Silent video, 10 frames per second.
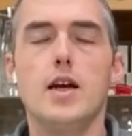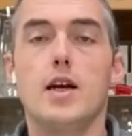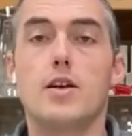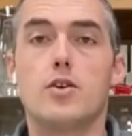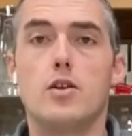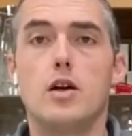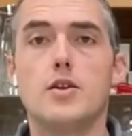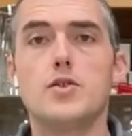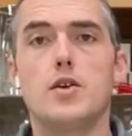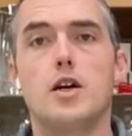and it'll
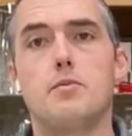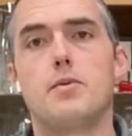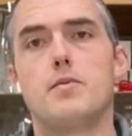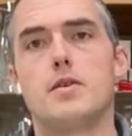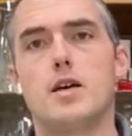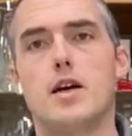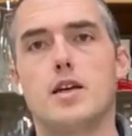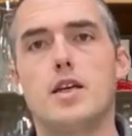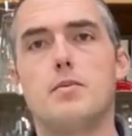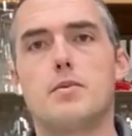also help
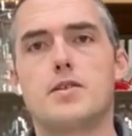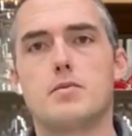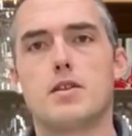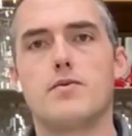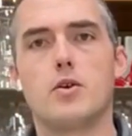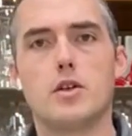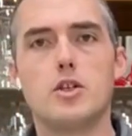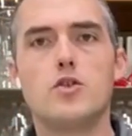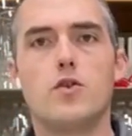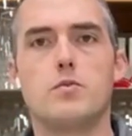keep some of the
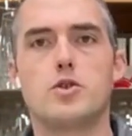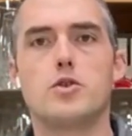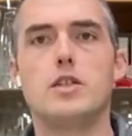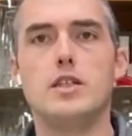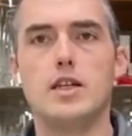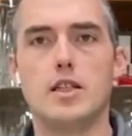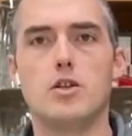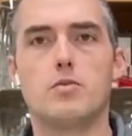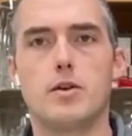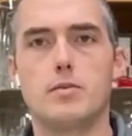foliage from turning yellow
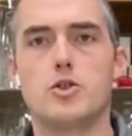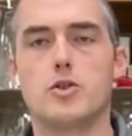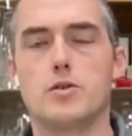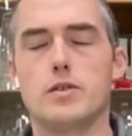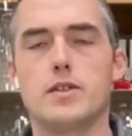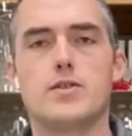prematurely.